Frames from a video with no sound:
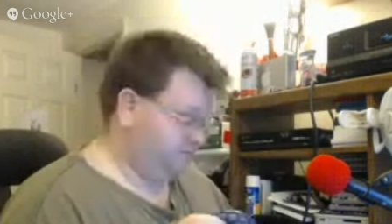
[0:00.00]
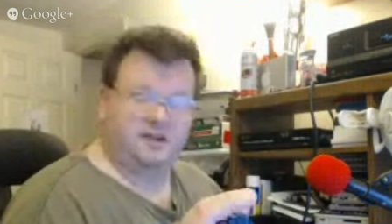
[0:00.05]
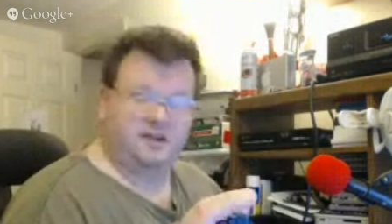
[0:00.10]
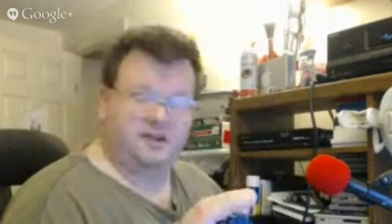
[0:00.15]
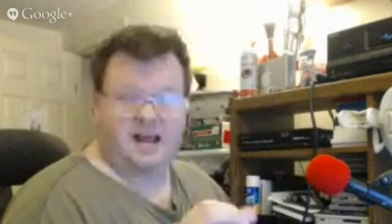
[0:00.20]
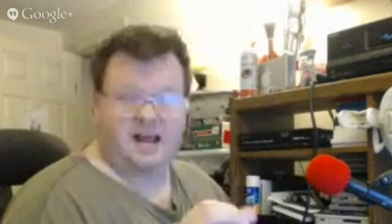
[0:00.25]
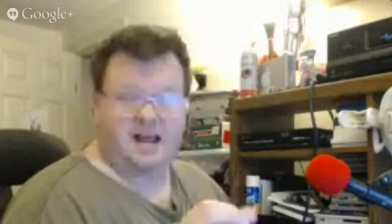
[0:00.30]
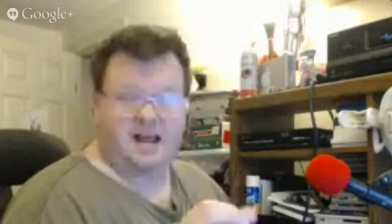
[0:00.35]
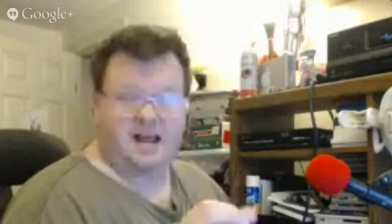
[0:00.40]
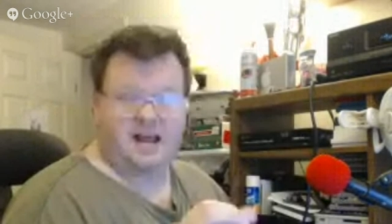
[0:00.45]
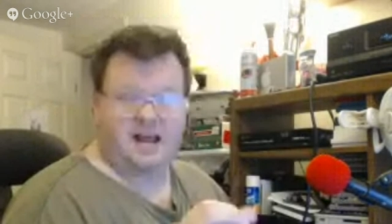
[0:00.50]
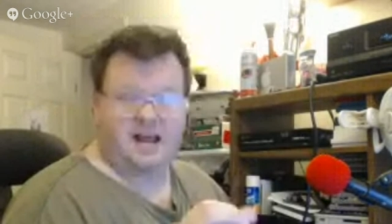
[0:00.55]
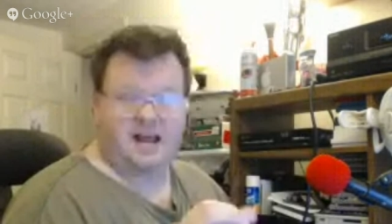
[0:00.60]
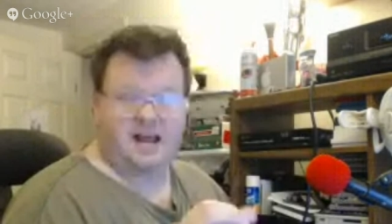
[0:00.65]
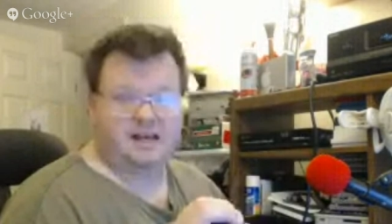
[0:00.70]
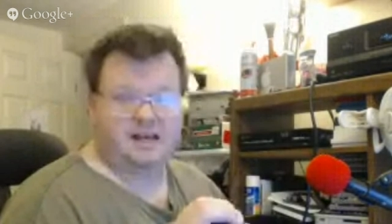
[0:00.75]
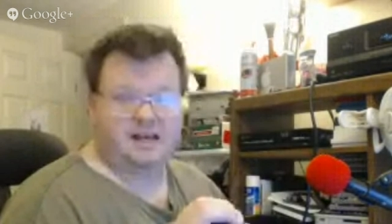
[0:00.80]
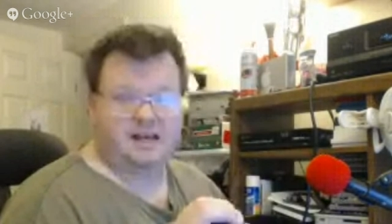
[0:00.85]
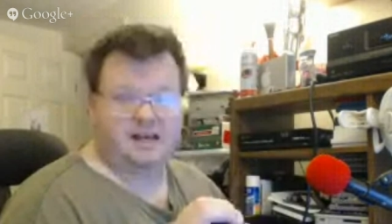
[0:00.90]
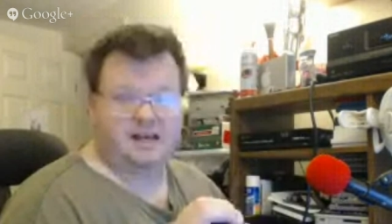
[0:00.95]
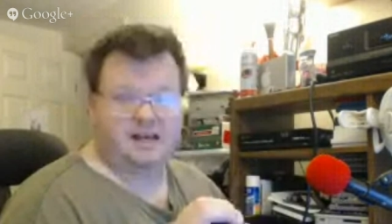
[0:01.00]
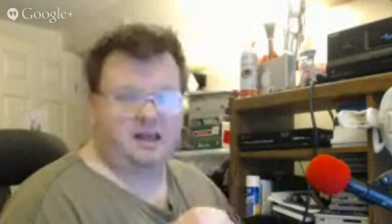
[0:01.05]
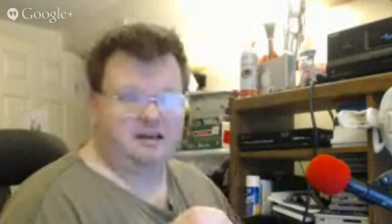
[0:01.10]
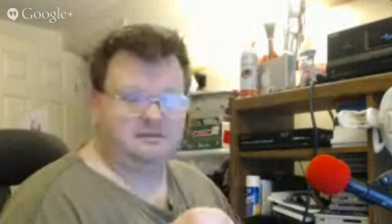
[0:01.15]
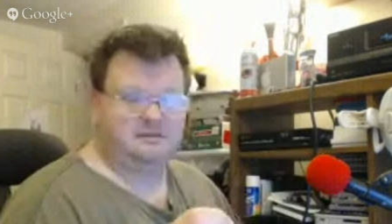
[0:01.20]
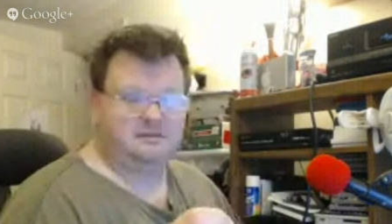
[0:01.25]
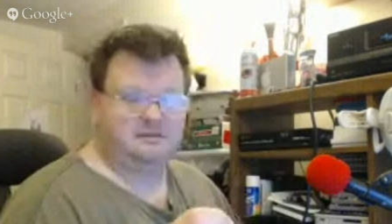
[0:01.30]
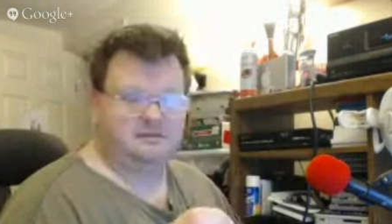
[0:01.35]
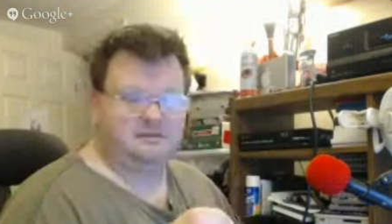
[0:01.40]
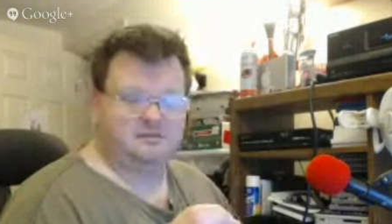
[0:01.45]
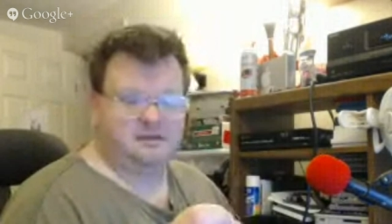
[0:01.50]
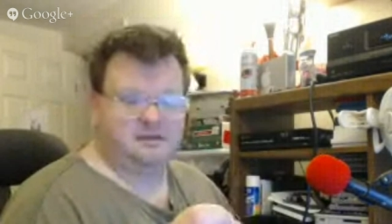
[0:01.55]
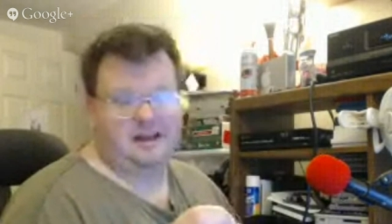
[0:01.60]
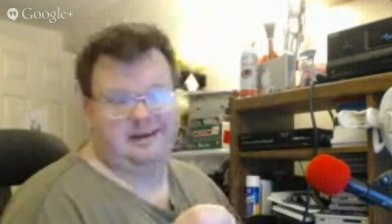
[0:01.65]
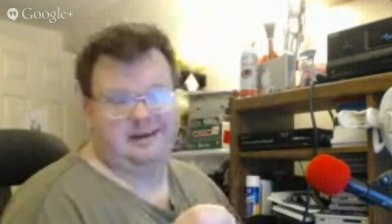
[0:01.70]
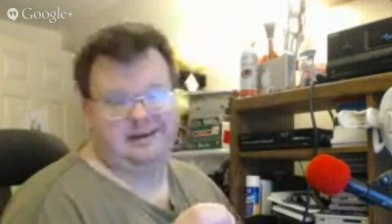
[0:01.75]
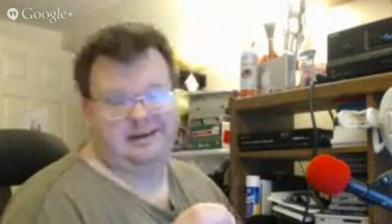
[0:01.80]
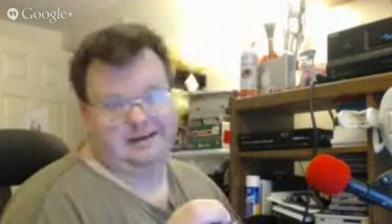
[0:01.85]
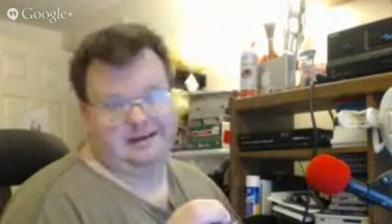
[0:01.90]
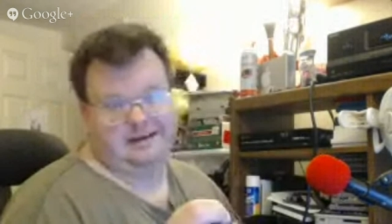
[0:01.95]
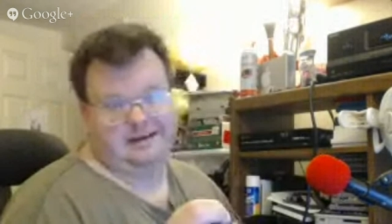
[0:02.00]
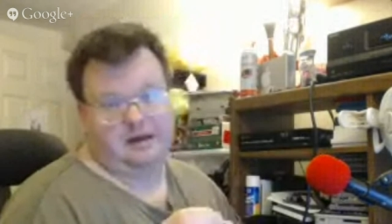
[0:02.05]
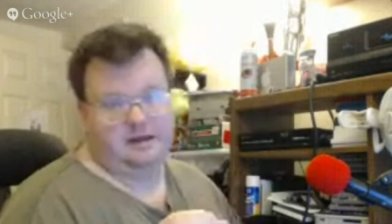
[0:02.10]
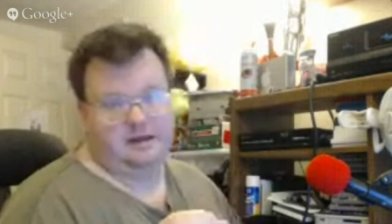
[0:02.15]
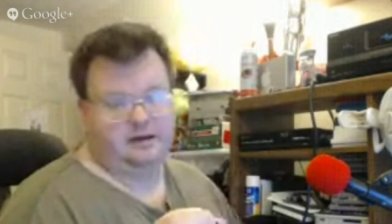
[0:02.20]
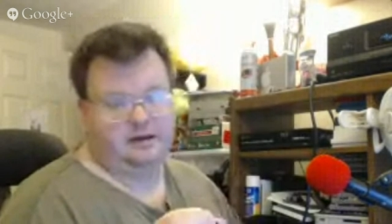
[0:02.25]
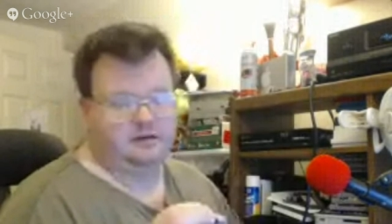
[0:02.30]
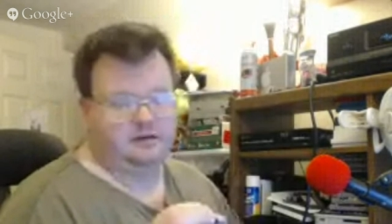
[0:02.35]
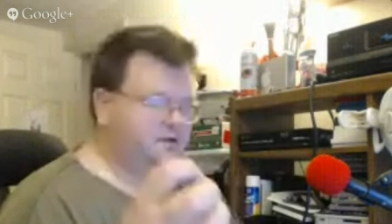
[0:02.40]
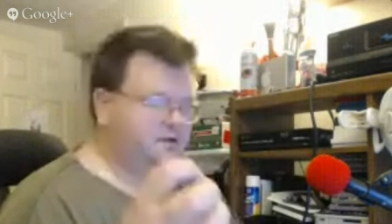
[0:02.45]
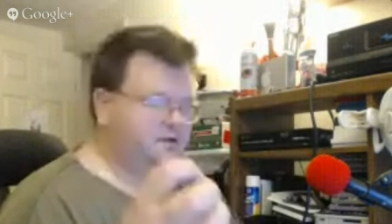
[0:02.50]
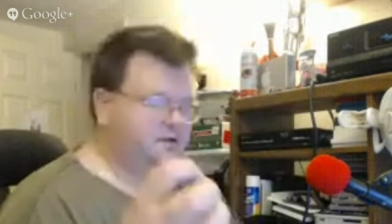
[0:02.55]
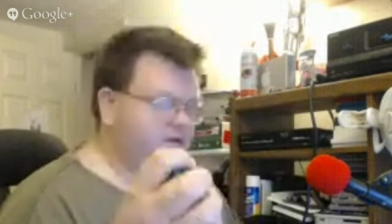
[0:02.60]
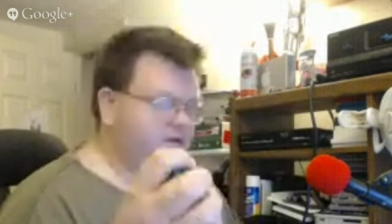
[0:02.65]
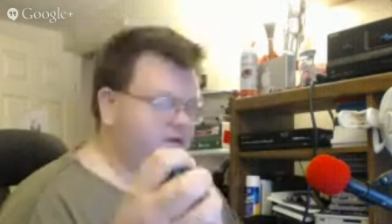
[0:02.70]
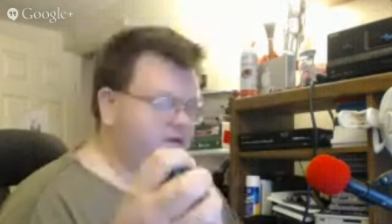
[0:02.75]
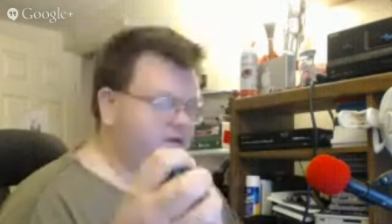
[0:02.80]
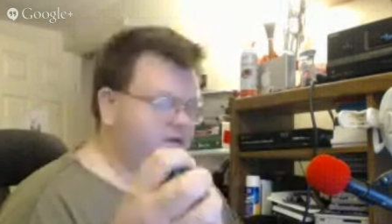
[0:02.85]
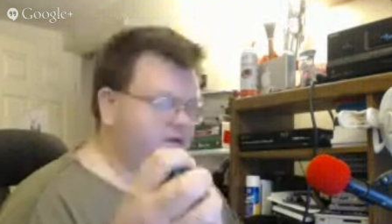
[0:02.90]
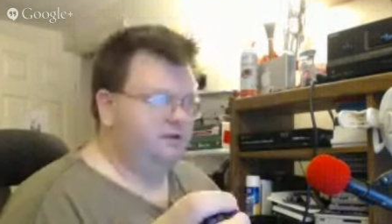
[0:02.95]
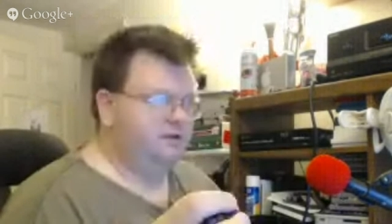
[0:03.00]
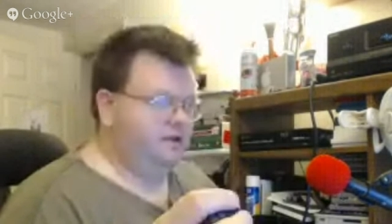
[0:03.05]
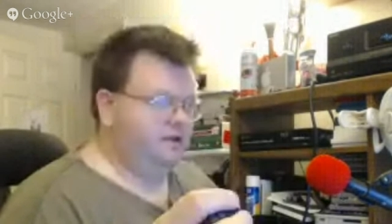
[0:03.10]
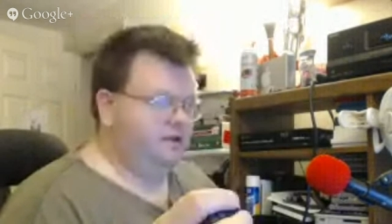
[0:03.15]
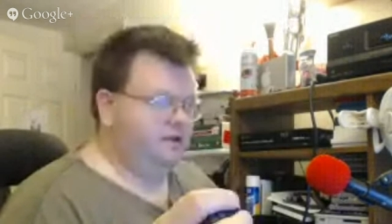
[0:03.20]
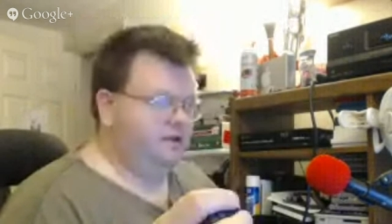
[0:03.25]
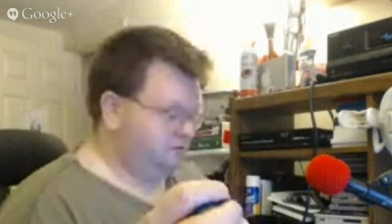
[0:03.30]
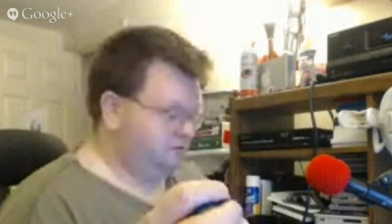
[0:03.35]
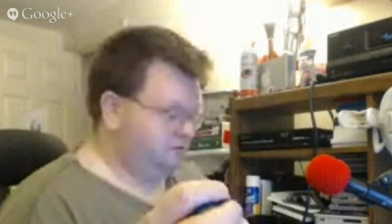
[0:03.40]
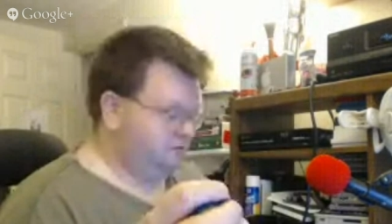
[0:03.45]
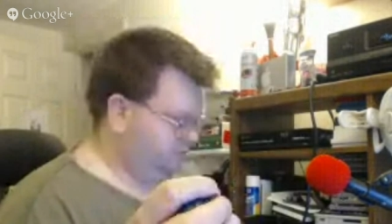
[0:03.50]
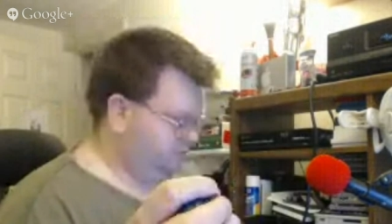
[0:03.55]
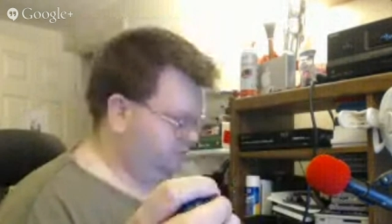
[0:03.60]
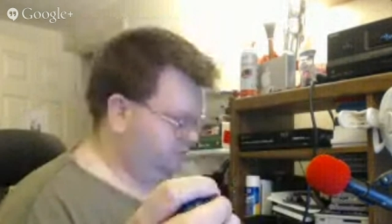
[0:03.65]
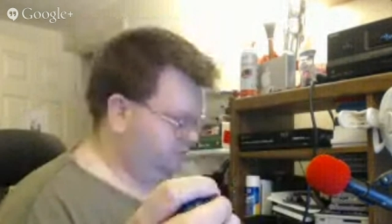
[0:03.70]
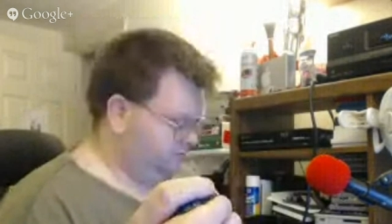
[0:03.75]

$399.99, you know,